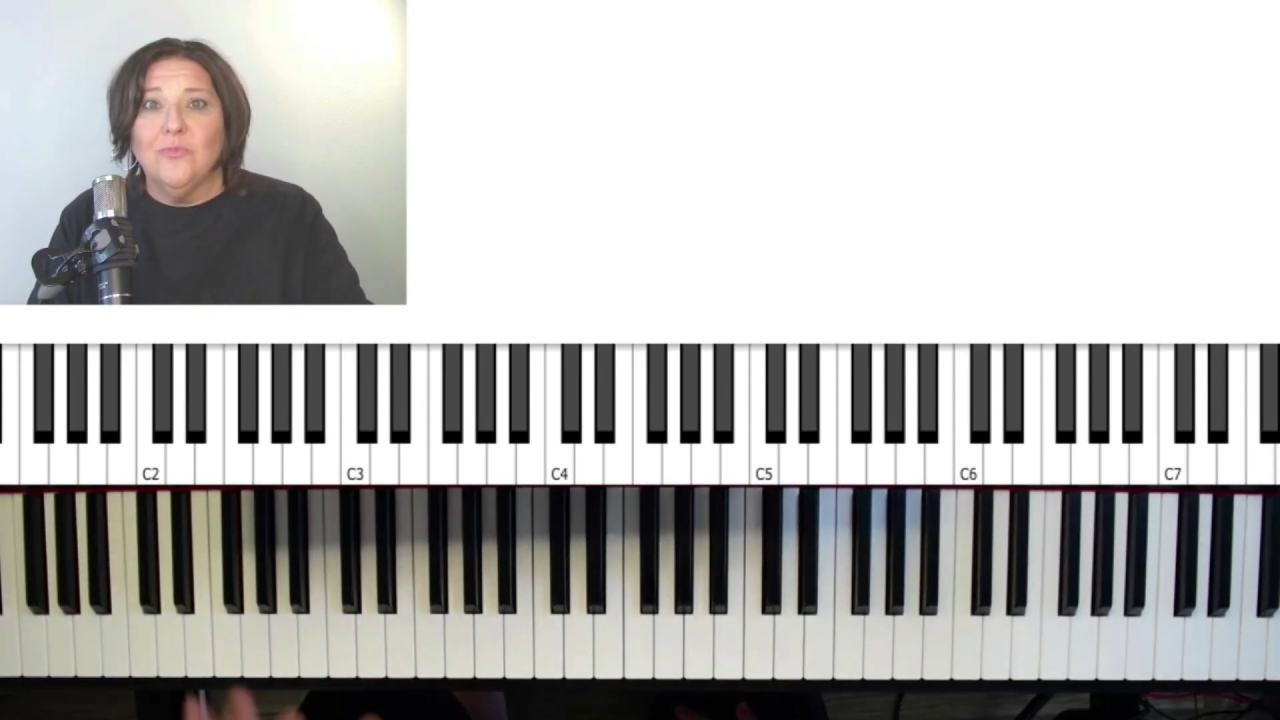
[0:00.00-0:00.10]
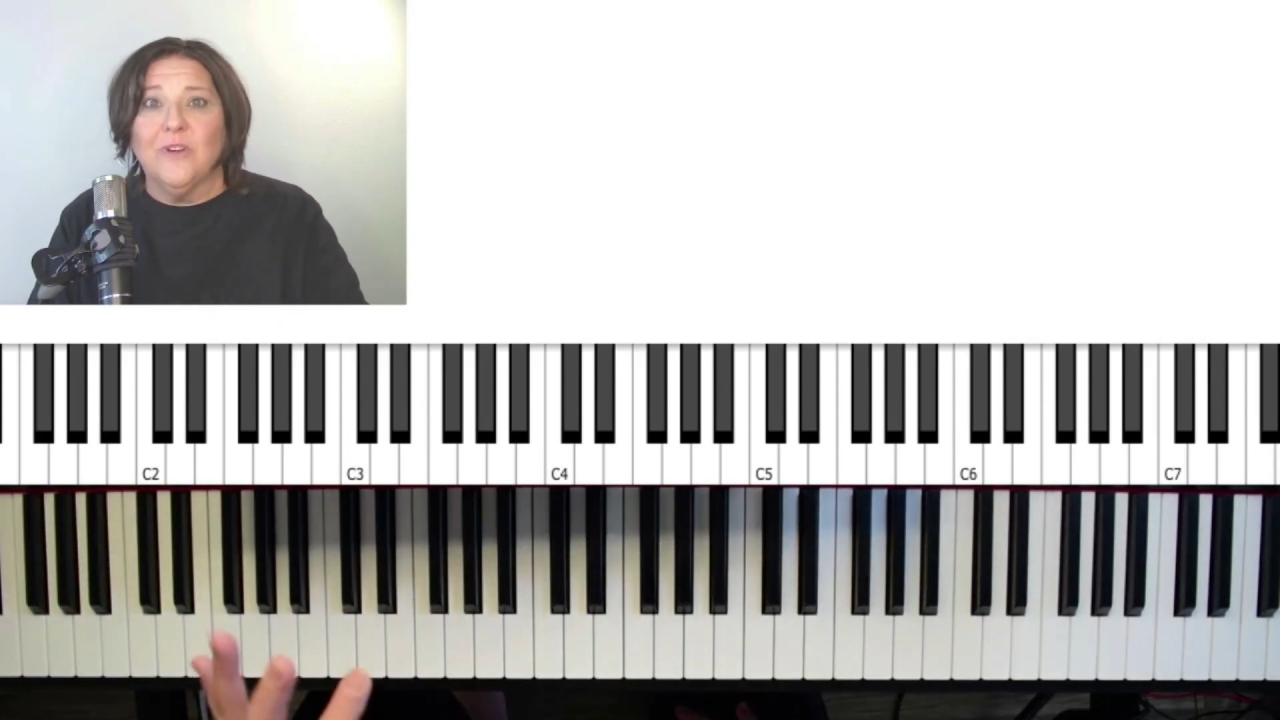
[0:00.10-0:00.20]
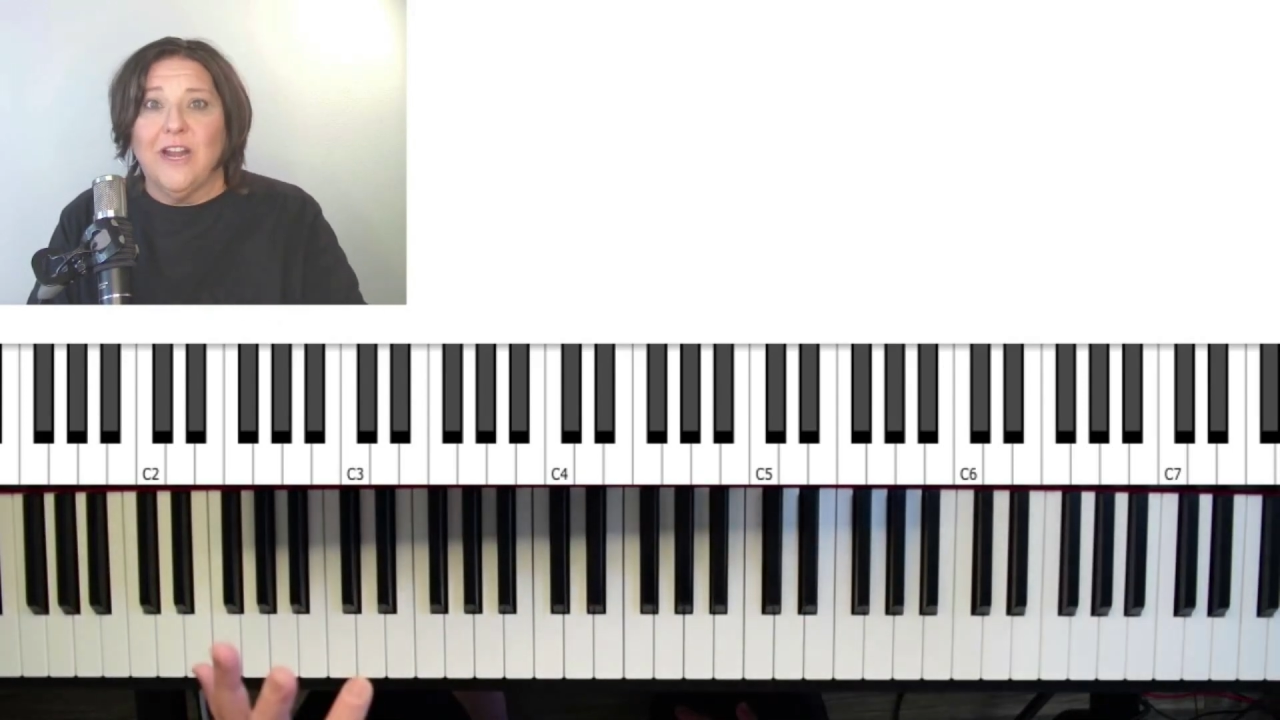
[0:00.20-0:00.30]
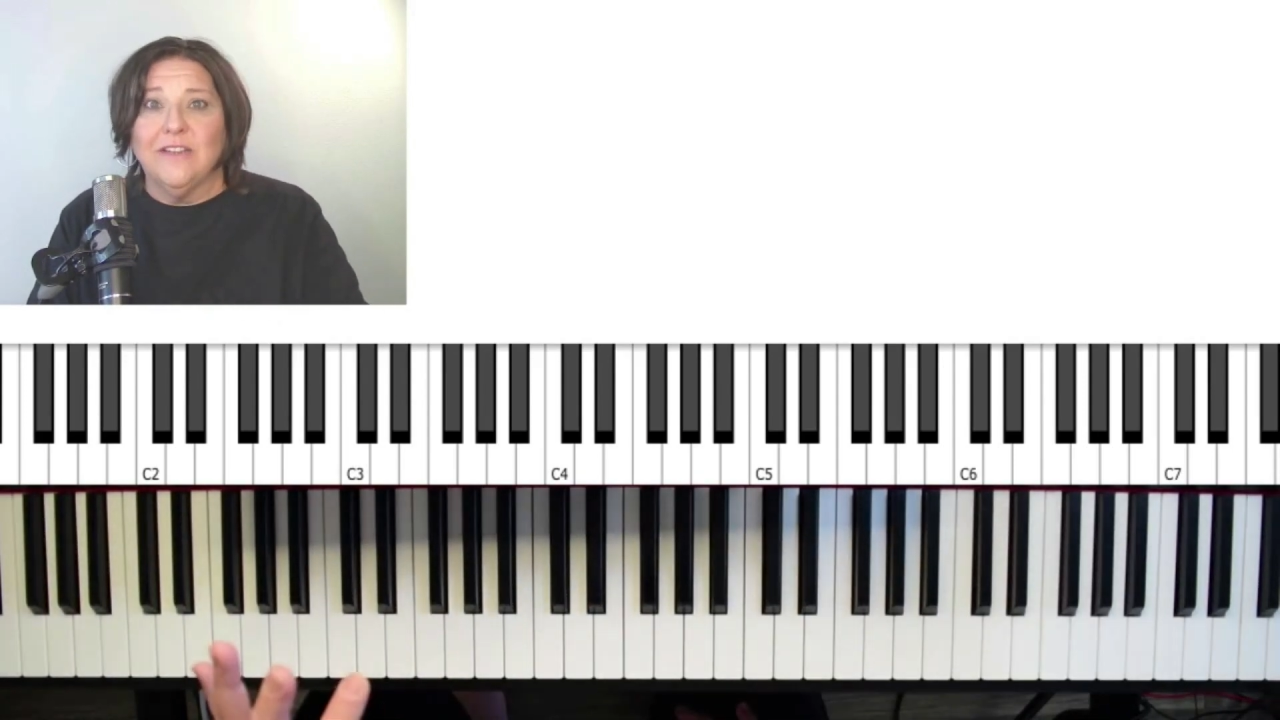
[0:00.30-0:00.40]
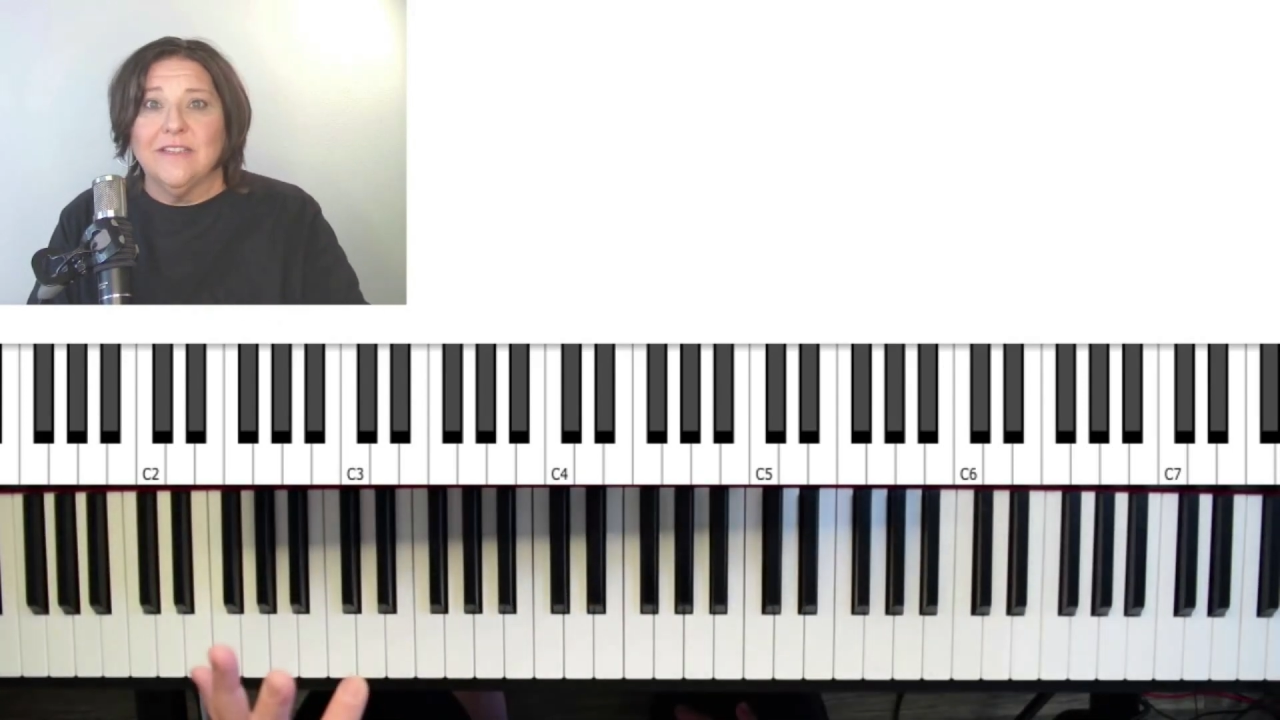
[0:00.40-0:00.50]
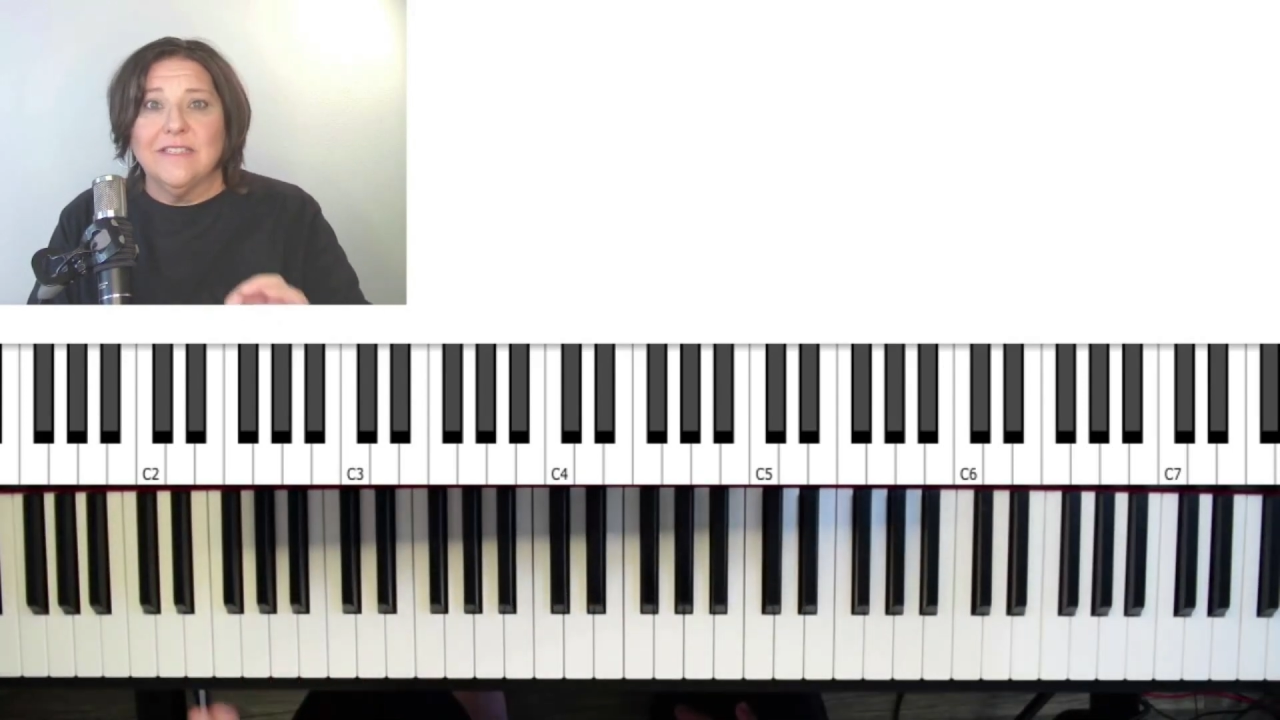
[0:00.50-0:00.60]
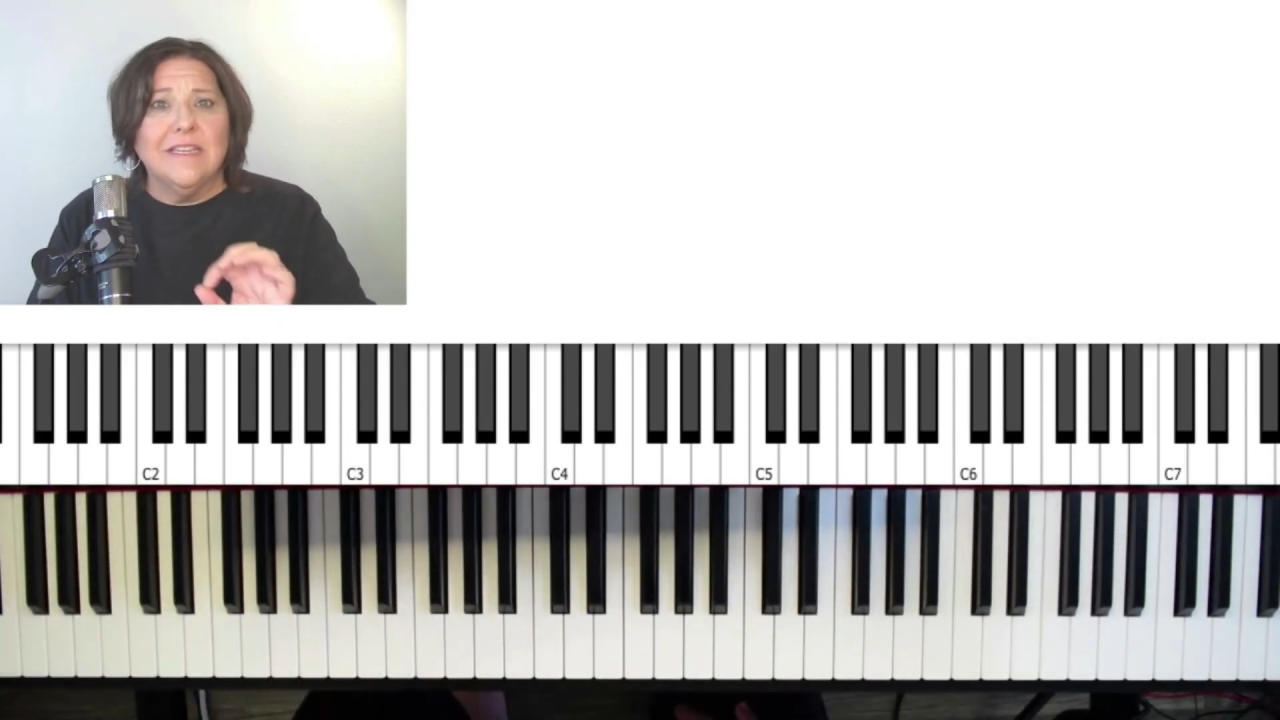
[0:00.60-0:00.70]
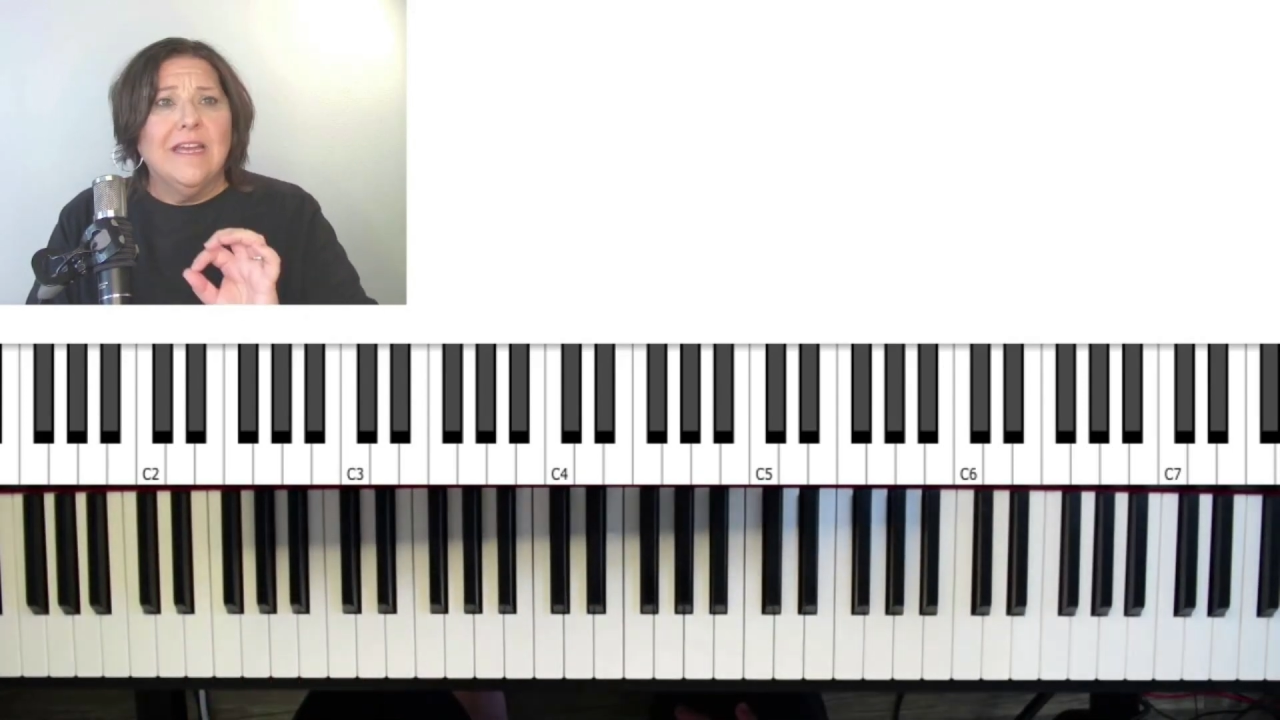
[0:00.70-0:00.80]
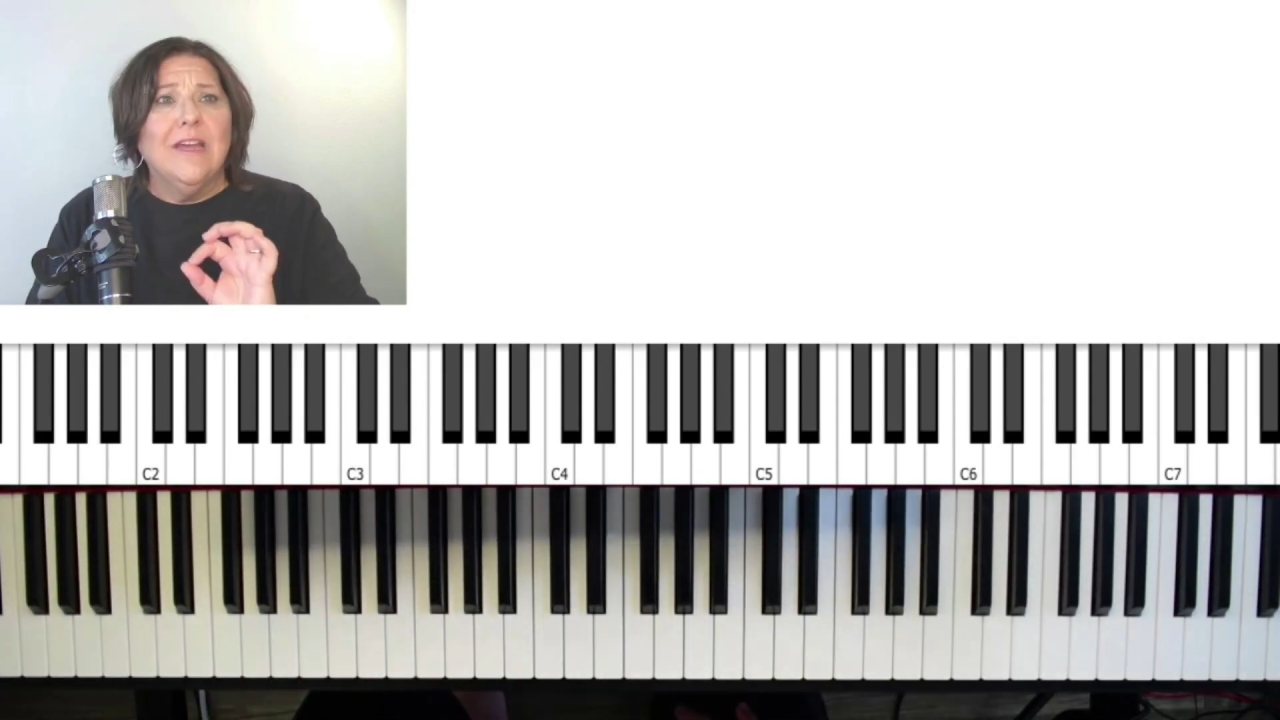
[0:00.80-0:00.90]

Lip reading: practice,